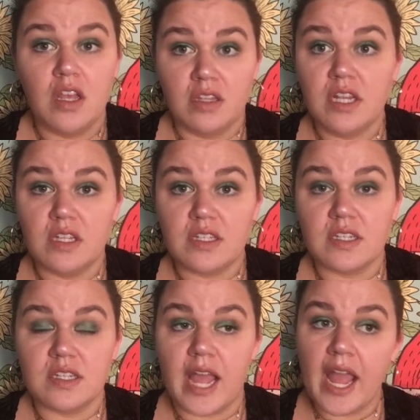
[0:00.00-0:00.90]
Needless
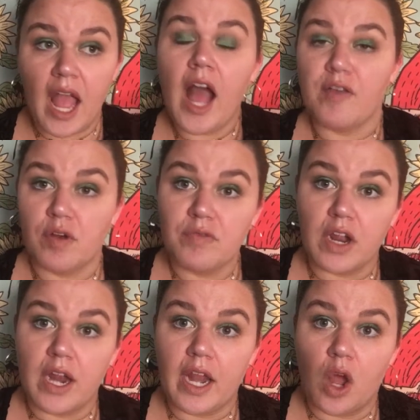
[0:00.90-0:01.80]
to say, I felt
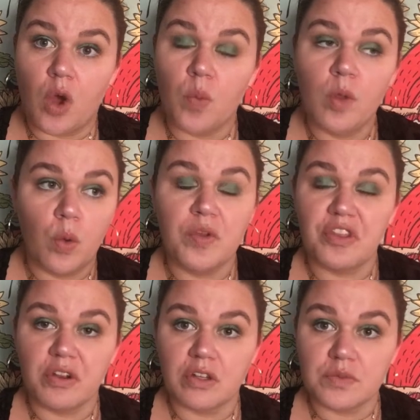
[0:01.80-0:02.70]
very at home with
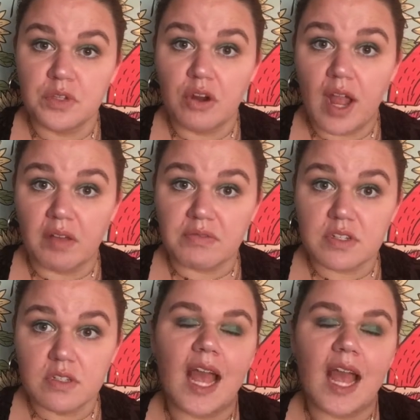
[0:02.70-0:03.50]
the girls from The Craft.